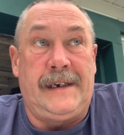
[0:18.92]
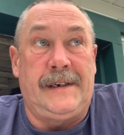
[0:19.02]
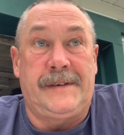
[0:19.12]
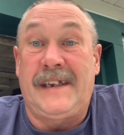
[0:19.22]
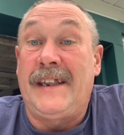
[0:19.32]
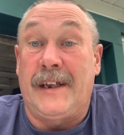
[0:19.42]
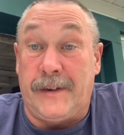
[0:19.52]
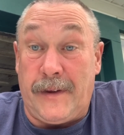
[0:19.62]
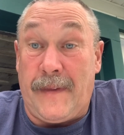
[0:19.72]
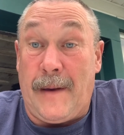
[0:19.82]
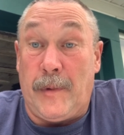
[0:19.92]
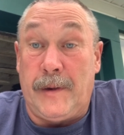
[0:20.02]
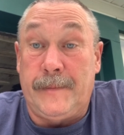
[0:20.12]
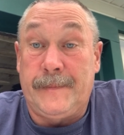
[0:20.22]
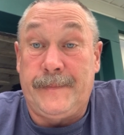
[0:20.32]
sending to them.
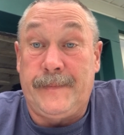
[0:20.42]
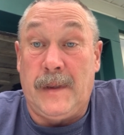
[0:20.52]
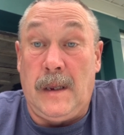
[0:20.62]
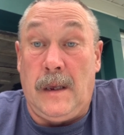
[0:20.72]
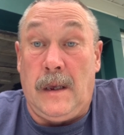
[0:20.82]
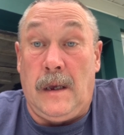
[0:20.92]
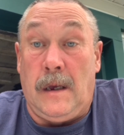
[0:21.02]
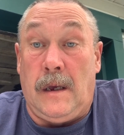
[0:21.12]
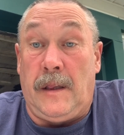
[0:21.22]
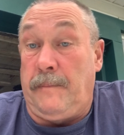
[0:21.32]
The